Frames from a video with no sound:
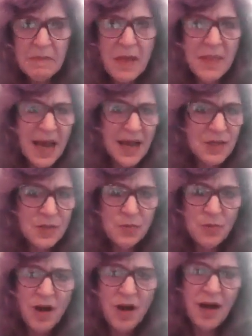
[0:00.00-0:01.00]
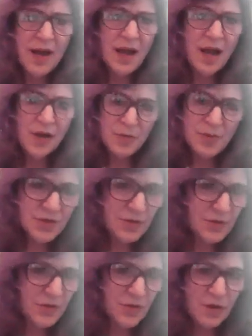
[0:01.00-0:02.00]
And that's why
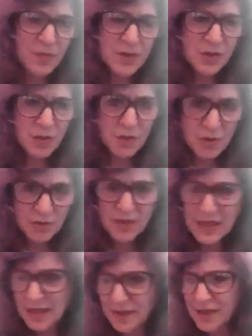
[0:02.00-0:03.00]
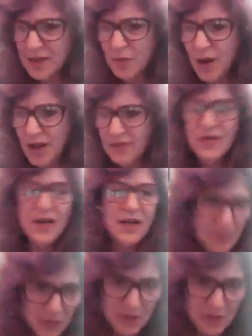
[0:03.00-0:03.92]
occupational therapists are uniquely qualified.